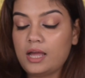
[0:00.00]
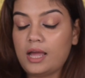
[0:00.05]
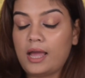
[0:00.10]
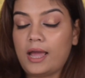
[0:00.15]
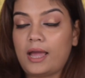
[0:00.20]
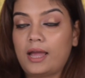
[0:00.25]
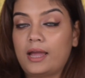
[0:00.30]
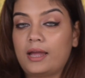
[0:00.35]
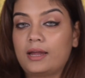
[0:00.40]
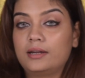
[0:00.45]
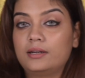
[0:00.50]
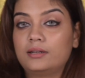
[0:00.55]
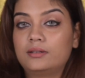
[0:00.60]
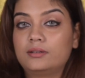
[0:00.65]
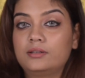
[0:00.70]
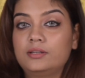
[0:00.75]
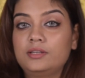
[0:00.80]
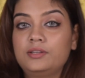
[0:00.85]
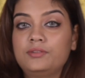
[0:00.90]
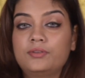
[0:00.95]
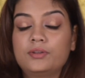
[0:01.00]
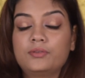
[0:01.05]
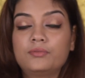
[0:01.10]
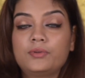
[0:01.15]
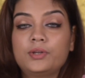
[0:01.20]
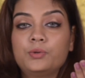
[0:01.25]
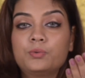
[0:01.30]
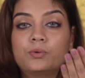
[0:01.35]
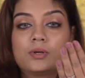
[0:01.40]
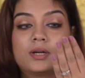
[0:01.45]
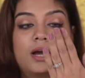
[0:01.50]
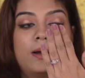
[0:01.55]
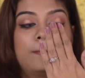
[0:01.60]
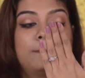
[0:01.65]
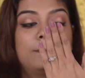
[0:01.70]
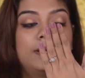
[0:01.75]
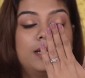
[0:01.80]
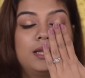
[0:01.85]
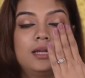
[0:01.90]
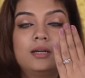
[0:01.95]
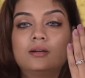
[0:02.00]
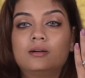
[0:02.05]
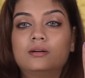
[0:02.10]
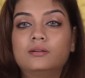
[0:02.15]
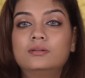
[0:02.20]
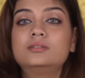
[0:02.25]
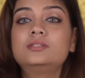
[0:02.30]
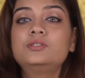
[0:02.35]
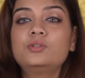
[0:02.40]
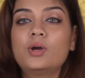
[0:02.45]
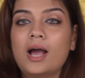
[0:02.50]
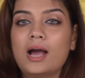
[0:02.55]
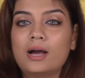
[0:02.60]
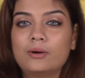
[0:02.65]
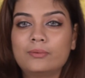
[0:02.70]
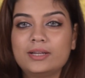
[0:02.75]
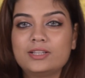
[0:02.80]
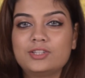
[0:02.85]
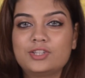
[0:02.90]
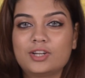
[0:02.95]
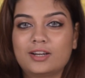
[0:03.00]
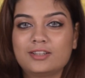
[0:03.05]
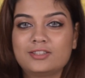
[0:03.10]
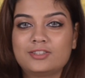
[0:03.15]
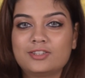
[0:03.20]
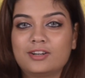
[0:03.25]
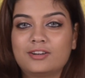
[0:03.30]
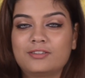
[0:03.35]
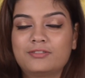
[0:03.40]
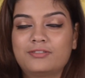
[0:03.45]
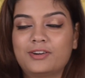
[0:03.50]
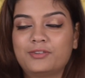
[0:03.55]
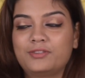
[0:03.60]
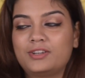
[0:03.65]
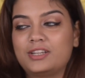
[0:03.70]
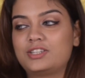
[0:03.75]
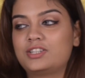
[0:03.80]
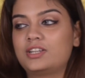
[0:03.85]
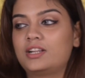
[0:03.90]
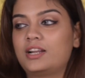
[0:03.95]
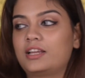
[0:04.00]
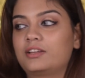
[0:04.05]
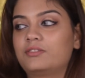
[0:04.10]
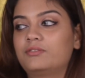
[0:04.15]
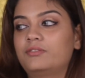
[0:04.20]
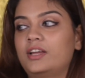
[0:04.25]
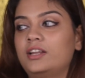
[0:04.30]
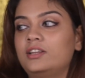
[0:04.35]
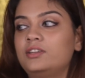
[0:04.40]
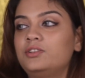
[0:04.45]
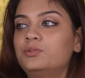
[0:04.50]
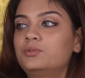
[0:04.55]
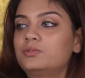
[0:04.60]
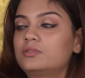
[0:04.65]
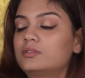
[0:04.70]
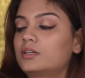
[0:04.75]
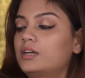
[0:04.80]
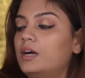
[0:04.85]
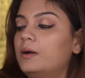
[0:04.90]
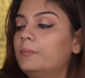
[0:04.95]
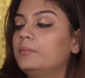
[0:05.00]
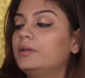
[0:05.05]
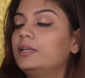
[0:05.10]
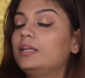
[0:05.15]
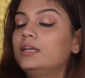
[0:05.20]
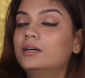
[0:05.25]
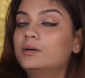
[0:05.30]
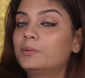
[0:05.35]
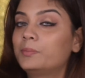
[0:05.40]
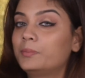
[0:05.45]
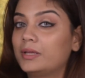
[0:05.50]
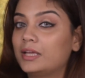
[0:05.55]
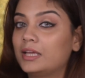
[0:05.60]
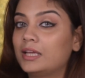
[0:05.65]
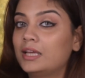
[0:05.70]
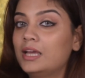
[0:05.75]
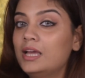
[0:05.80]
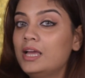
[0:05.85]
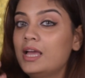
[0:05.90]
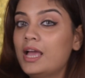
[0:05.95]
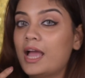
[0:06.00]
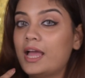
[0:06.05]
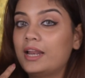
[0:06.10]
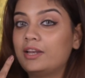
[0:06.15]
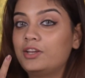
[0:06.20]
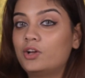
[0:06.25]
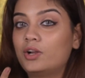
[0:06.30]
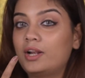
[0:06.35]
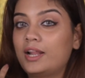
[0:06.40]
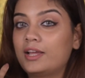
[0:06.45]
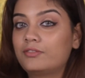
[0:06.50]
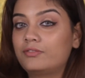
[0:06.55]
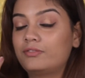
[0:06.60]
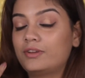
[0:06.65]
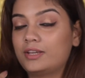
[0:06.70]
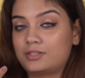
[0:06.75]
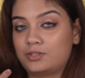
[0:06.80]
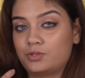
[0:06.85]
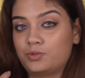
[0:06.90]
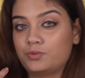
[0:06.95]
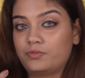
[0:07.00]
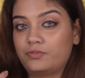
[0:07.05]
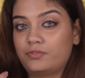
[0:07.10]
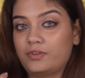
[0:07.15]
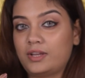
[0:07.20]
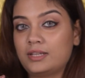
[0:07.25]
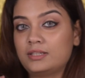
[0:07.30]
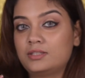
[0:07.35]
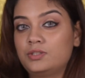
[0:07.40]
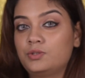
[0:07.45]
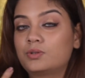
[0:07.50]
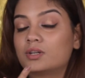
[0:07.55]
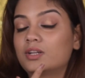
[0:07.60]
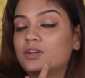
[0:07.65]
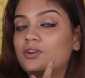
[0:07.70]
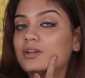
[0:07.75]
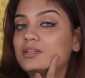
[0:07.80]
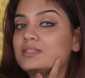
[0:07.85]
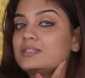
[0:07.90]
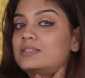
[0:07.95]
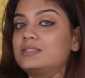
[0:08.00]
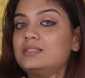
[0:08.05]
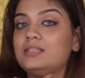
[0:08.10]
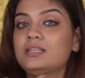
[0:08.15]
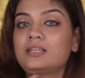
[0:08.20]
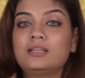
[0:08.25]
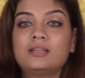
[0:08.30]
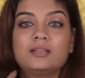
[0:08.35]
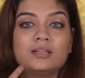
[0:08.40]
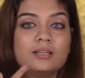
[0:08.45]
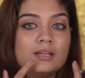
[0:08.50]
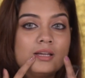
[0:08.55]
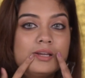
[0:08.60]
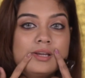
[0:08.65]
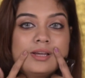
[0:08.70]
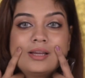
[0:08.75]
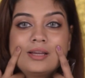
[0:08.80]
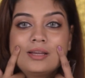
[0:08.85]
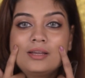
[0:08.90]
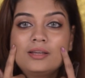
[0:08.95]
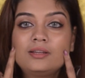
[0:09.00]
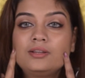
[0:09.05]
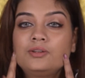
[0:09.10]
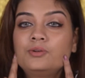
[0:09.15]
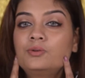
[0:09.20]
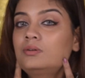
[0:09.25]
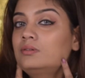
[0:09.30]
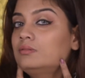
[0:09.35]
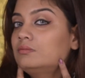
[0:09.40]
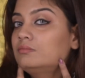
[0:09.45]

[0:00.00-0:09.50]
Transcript: And even when you come near, you know how I judge a foundation, like when you come near me and you're like face to face, you cannot see, you know,